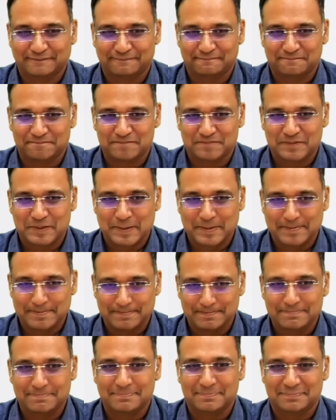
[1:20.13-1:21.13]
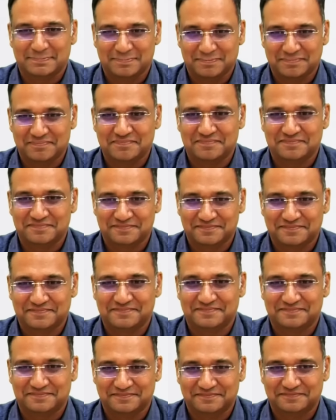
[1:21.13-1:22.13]

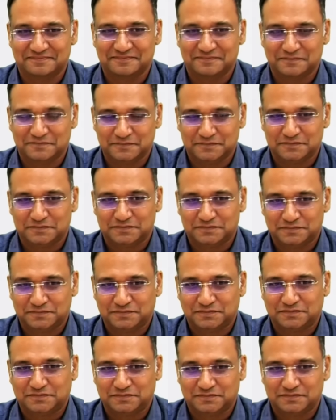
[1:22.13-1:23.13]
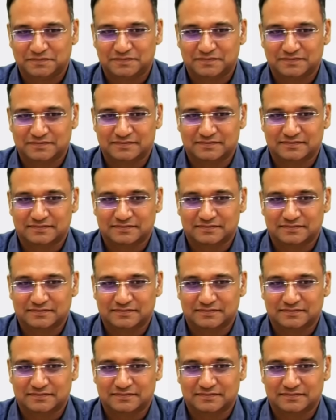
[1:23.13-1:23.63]
The person shown says nothing.